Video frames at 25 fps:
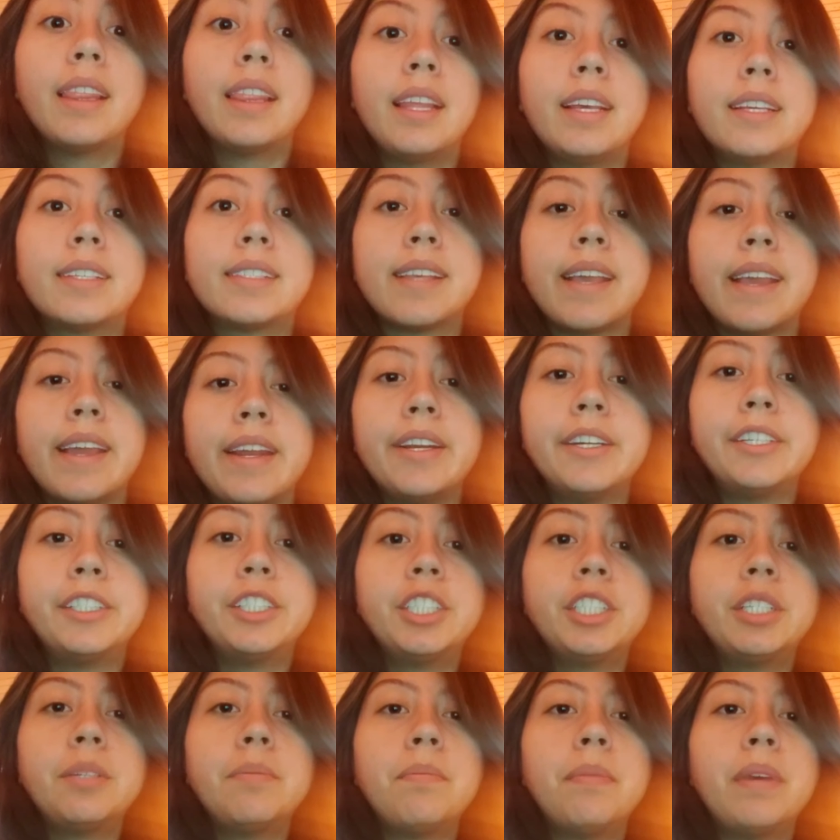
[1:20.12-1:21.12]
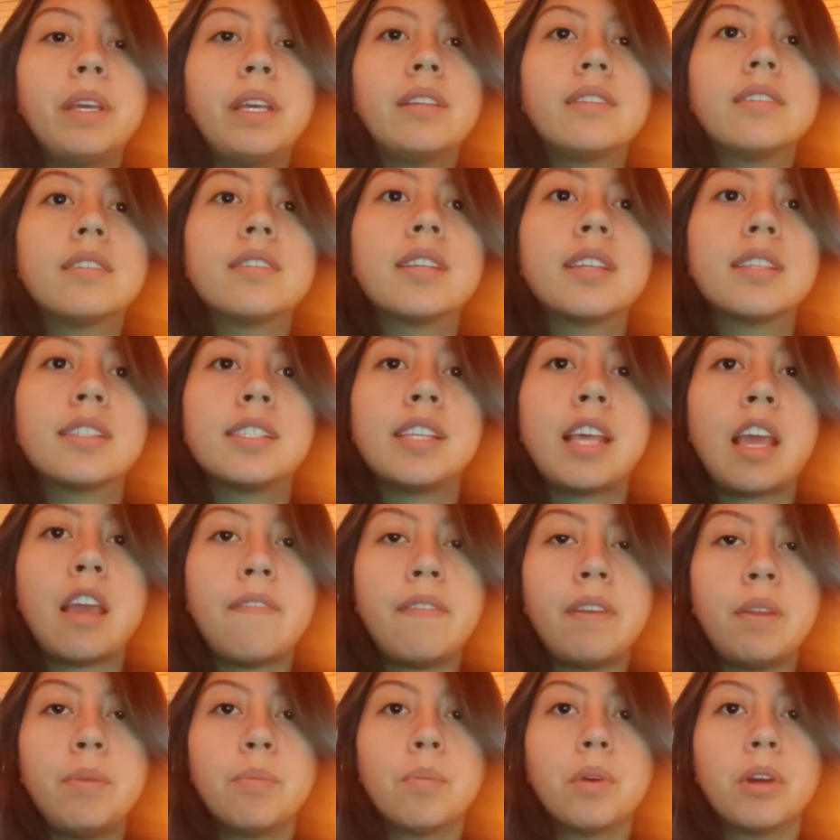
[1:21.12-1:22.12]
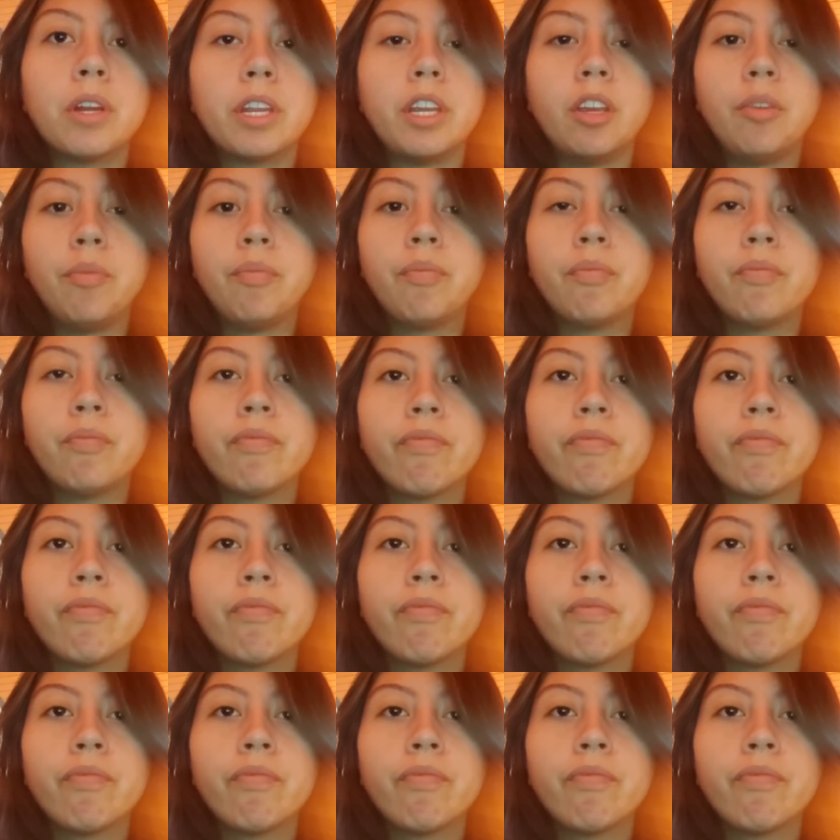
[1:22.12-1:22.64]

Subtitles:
Less energy means saving money.